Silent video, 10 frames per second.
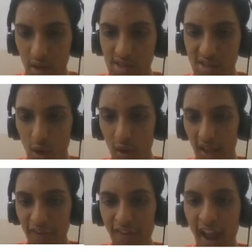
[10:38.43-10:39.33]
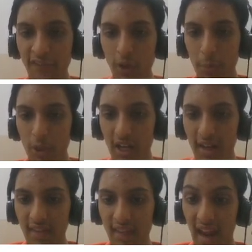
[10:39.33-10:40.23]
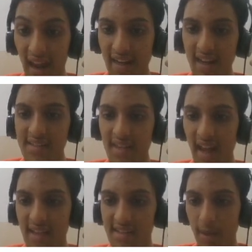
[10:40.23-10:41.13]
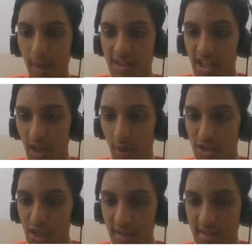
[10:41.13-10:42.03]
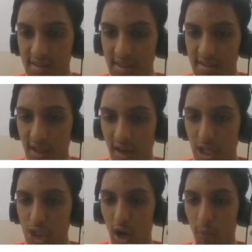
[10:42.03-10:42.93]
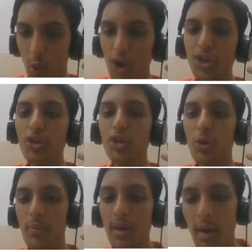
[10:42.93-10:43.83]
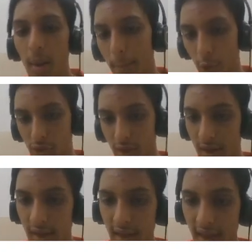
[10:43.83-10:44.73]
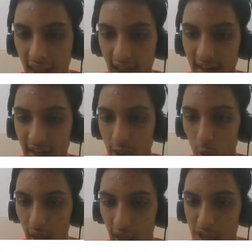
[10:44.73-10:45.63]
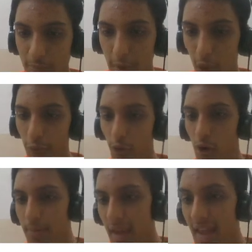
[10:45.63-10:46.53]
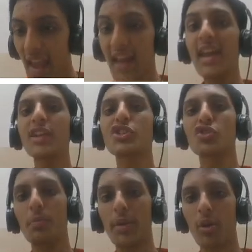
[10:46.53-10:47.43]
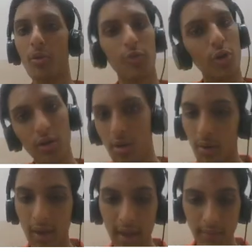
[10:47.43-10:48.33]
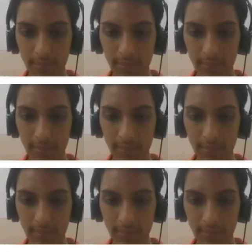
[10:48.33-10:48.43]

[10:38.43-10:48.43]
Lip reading: so if we have to put it in the Henderson-Hasselbalch equation, this is the ratio I want you to put. Na2HPO4 by NaH2PO4. Okay.